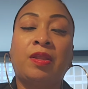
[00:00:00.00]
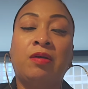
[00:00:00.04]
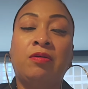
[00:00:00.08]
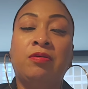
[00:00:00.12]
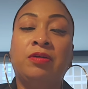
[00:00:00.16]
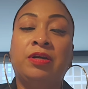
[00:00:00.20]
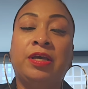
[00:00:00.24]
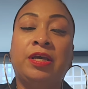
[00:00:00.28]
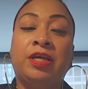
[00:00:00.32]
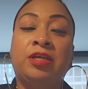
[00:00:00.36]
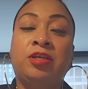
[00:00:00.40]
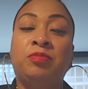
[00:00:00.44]

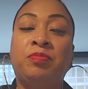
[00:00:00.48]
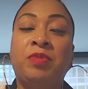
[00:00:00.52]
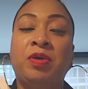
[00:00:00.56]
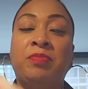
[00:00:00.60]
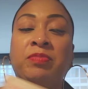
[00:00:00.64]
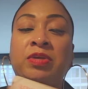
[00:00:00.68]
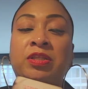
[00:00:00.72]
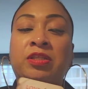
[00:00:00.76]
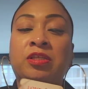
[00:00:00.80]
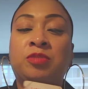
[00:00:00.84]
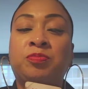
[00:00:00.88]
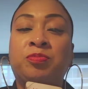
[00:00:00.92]
Okay, you may
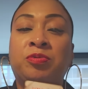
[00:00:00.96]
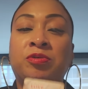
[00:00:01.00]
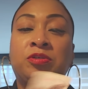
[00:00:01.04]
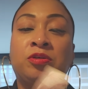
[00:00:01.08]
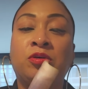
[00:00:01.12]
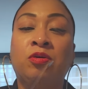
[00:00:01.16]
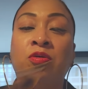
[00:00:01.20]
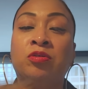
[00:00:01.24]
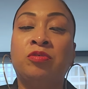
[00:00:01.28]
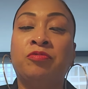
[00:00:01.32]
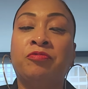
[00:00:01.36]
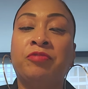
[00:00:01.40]
meet this
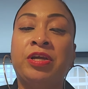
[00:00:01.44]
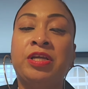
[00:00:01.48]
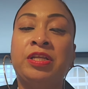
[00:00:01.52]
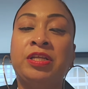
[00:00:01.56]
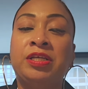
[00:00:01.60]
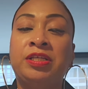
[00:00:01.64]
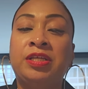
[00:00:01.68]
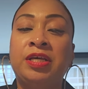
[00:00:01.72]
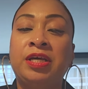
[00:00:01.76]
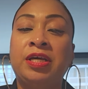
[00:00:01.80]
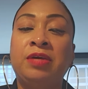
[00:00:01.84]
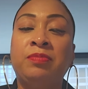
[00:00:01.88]
person on a
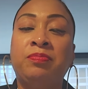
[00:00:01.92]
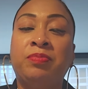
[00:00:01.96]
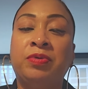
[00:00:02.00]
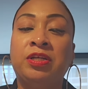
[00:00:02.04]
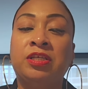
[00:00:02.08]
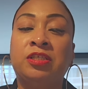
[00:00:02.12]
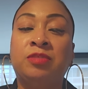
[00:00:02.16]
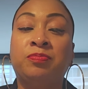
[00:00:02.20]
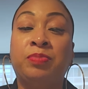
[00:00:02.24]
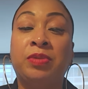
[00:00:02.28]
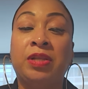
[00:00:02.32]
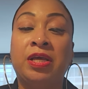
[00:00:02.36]
rainy day, but
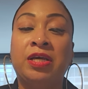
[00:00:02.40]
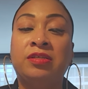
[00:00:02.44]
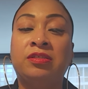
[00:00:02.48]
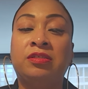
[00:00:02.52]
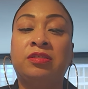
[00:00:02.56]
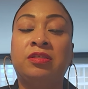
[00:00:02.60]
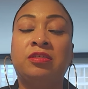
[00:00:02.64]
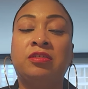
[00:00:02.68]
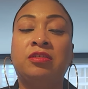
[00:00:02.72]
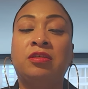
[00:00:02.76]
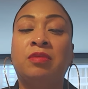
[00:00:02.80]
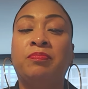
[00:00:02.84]
it's
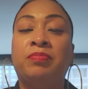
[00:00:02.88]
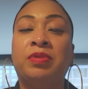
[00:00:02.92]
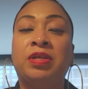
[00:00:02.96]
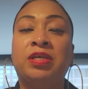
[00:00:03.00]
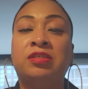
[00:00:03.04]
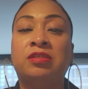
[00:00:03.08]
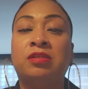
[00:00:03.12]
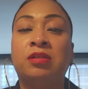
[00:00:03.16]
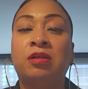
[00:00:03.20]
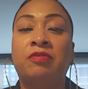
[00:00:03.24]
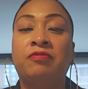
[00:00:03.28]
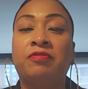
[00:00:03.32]
blessed. This is a
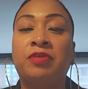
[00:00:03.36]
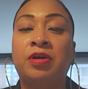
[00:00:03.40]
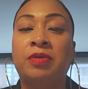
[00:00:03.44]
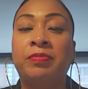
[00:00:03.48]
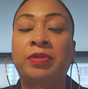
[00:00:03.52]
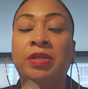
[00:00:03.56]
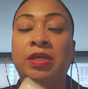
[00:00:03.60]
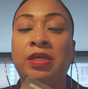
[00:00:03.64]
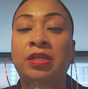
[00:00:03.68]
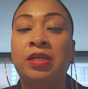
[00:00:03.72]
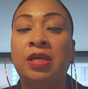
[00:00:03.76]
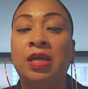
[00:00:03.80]
blessed love
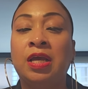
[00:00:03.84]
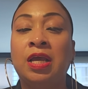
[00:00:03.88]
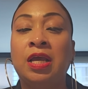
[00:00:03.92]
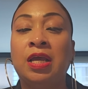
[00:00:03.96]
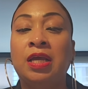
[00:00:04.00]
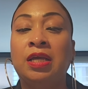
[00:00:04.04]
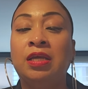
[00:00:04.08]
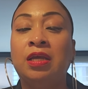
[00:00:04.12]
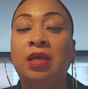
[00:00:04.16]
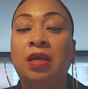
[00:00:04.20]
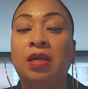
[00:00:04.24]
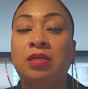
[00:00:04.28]
coming in.
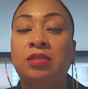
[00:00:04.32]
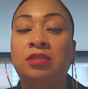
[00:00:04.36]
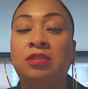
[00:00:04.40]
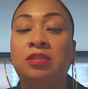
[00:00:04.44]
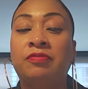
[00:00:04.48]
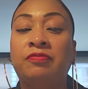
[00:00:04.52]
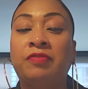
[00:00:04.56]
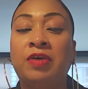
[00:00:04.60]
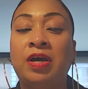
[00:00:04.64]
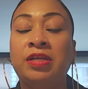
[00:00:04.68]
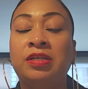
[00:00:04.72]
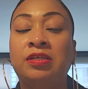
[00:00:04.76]
Yes,
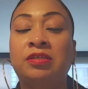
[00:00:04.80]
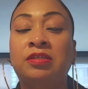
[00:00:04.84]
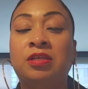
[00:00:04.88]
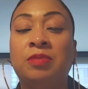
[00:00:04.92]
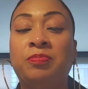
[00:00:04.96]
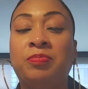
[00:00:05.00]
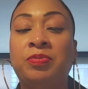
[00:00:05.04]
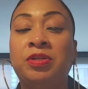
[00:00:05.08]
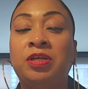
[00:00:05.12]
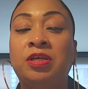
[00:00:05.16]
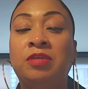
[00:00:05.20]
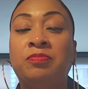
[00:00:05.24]
divine is
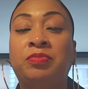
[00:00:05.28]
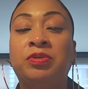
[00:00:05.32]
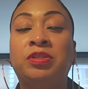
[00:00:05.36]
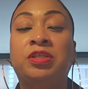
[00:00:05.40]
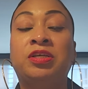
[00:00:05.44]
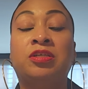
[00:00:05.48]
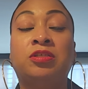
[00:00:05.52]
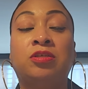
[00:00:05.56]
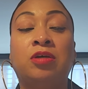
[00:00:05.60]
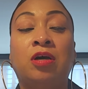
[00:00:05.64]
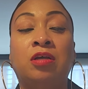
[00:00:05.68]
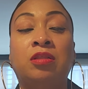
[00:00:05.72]
stepping in, but
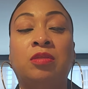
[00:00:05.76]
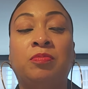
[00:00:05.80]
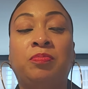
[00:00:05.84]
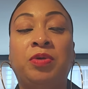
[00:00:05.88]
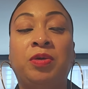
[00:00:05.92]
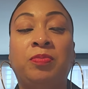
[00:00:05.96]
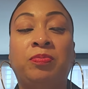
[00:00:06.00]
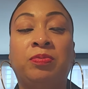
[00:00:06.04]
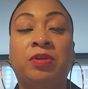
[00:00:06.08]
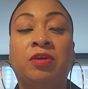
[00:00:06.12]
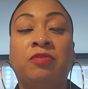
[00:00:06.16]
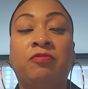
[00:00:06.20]
there's other
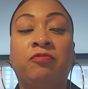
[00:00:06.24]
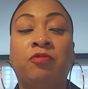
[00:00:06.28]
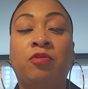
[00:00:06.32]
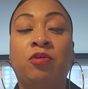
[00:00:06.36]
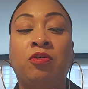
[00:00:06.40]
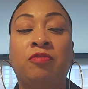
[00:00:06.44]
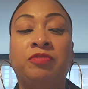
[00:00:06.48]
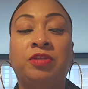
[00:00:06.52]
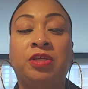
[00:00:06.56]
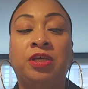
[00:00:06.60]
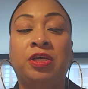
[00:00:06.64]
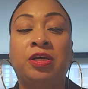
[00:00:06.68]
people
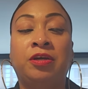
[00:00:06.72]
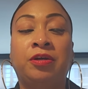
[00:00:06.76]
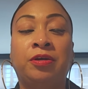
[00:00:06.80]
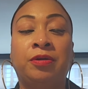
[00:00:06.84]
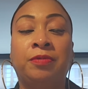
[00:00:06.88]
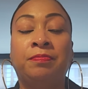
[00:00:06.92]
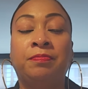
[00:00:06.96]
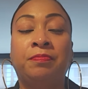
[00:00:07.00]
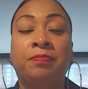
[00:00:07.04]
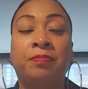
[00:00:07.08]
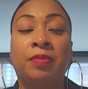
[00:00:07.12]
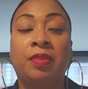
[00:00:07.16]
involved here.
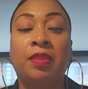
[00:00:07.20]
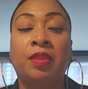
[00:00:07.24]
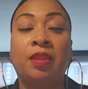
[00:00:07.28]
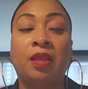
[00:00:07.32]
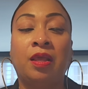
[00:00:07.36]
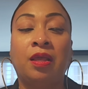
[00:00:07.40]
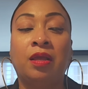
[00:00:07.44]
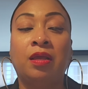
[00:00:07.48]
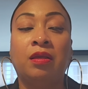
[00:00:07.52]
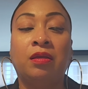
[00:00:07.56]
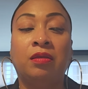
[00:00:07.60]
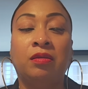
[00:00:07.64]

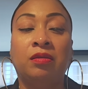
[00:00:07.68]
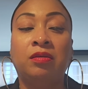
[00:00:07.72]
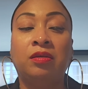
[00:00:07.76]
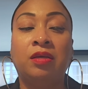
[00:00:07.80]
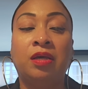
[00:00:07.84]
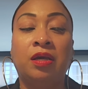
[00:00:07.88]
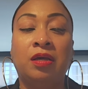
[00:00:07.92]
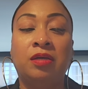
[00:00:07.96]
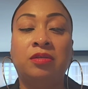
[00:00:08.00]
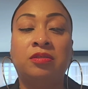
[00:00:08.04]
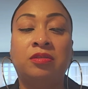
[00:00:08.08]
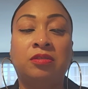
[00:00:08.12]

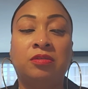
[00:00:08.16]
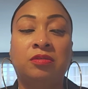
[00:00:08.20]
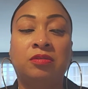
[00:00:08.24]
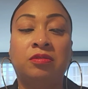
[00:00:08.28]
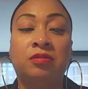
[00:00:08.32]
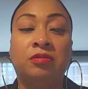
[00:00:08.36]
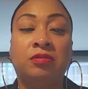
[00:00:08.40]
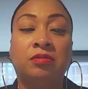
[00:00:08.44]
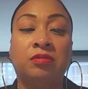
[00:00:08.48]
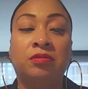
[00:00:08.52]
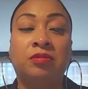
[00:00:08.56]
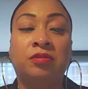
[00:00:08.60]
Yes,
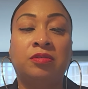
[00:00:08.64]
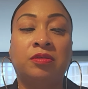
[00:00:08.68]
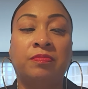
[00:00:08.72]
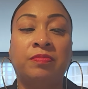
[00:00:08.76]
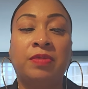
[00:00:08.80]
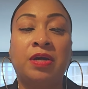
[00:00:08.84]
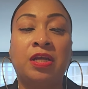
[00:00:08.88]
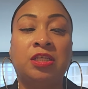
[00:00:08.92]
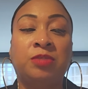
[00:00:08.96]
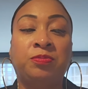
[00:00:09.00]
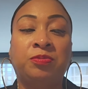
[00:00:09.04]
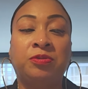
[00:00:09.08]

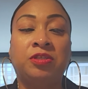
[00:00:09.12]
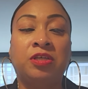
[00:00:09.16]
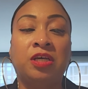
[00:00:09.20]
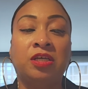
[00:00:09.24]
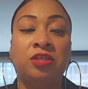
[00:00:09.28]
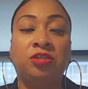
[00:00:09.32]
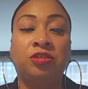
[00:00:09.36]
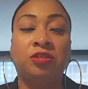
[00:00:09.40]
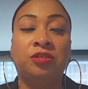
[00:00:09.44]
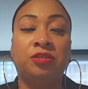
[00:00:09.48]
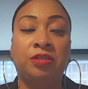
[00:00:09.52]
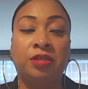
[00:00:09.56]
somebody's
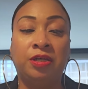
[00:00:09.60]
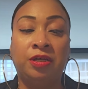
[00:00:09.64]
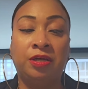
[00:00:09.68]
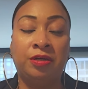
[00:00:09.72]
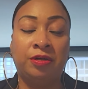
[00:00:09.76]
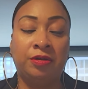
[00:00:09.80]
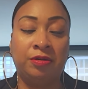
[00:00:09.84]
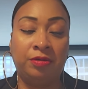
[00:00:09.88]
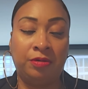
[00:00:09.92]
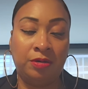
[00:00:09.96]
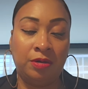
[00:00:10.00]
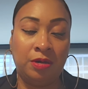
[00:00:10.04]
pretentious
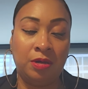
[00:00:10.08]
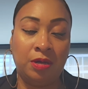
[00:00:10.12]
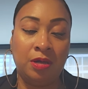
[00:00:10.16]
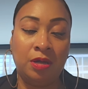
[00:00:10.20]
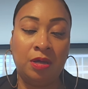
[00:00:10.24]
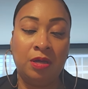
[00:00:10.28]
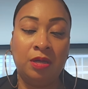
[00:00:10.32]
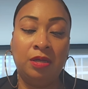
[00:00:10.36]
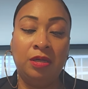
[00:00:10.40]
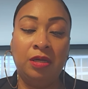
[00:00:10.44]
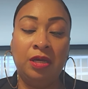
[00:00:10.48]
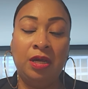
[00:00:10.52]
here.
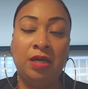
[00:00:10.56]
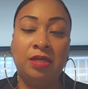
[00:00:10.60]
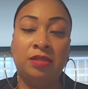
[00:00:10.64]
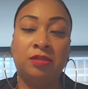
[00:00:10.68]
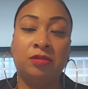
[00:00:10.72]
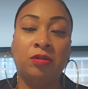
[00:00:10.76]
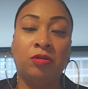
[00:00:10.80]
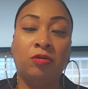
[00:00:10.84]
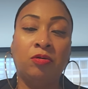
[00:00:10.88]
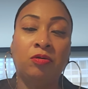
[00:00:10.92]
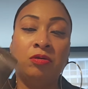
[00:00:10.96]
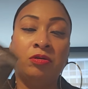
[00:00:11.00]

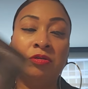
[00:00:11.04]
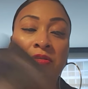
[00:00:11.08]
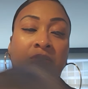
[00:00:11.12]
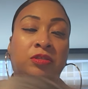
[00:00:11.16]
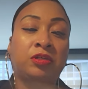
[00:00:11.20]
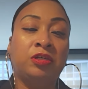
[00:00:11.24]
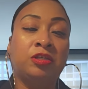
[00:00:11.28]
Yes, lost.